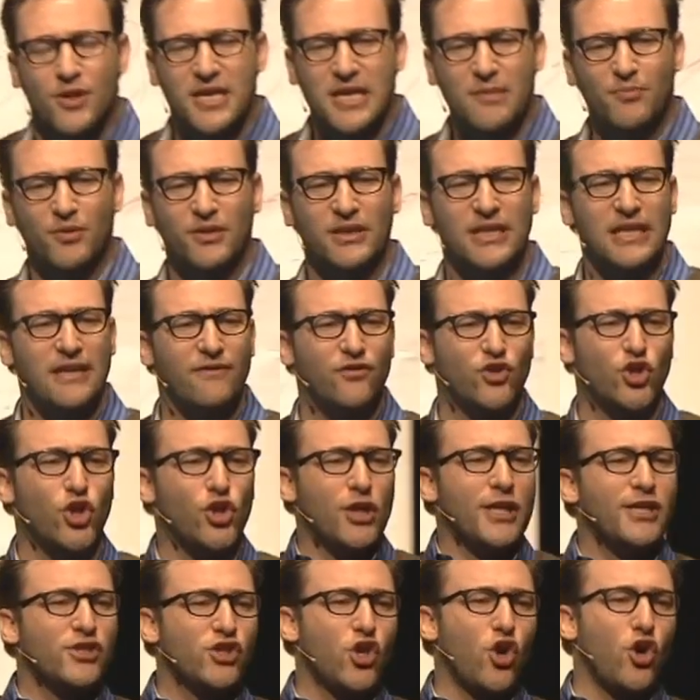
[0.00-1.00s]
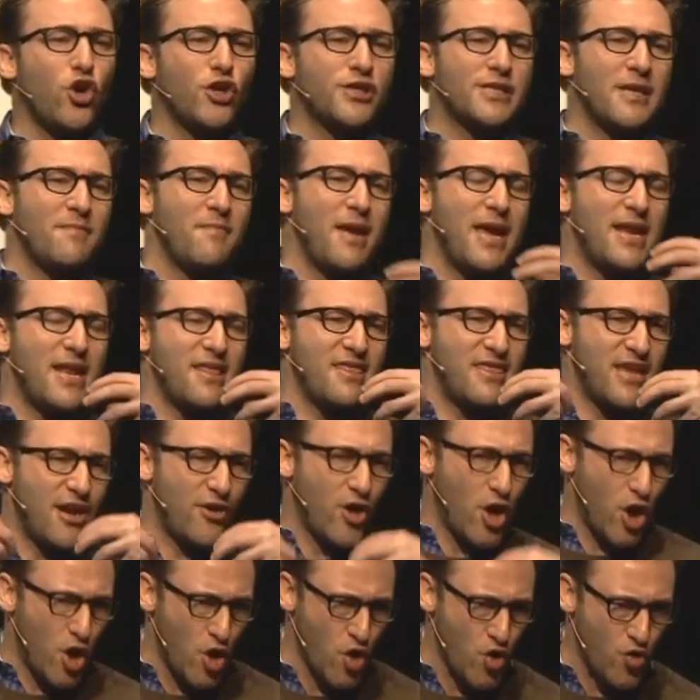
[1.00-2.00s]
he believed took his cause and made it
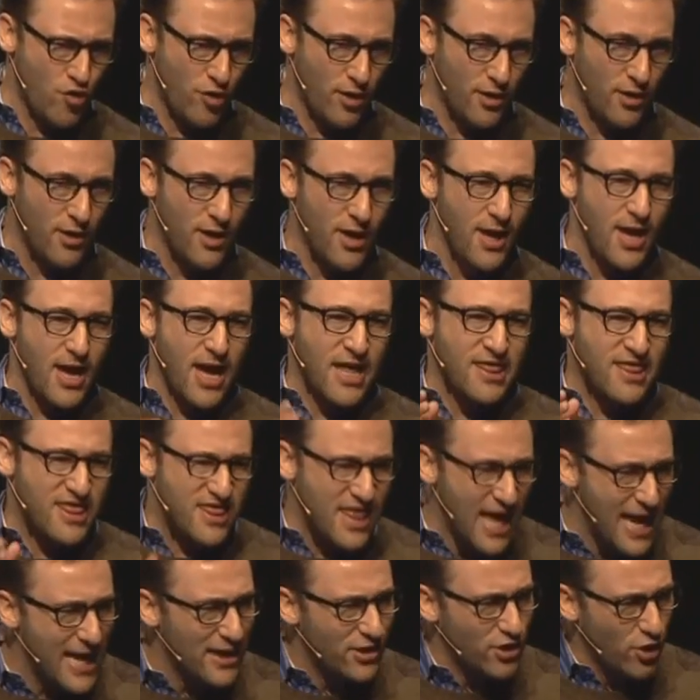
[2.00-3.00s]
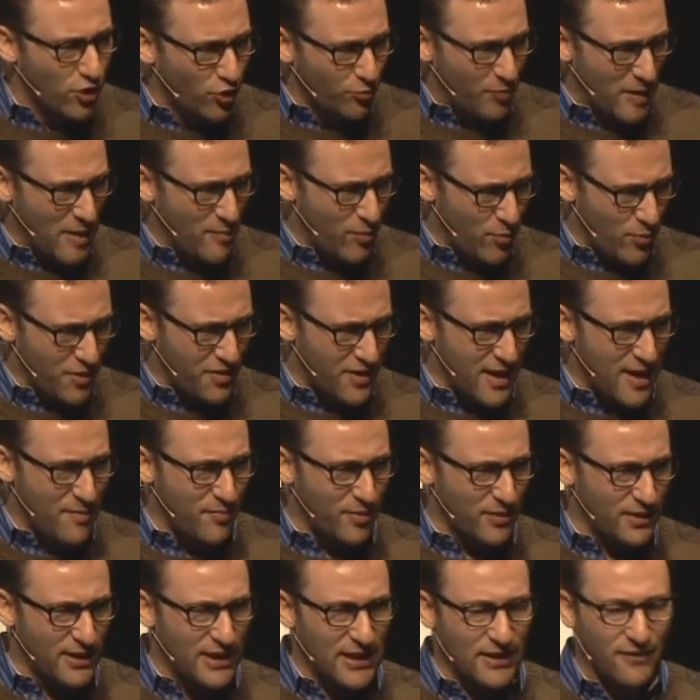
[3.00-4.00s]
their own. And they told people what they
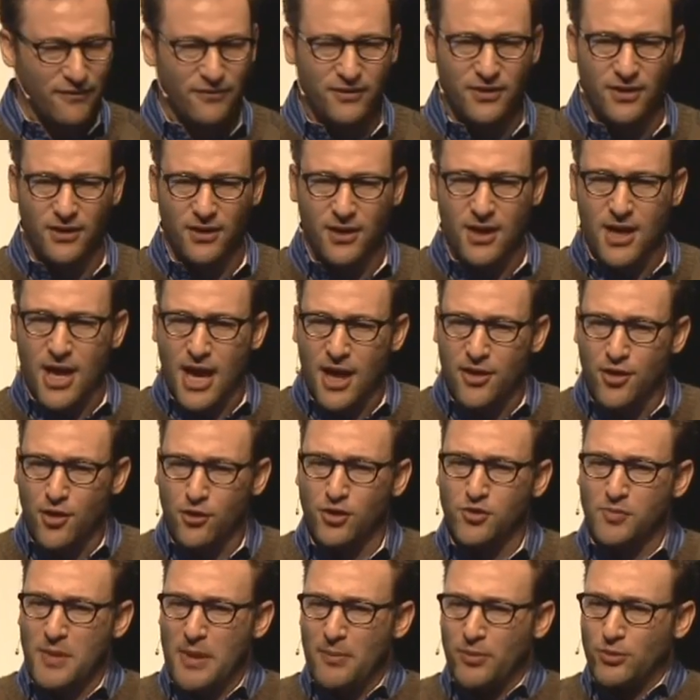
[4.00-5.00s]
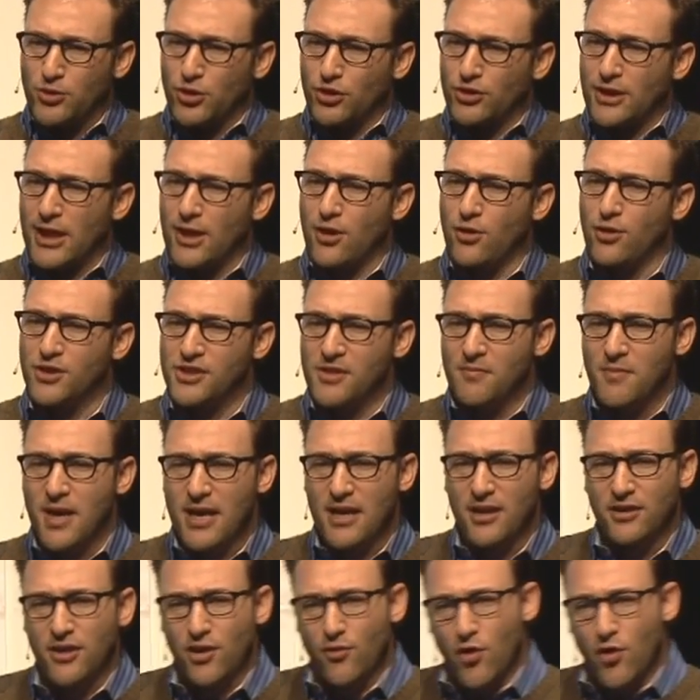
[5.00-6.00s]
believed. And those people took that cause and made it their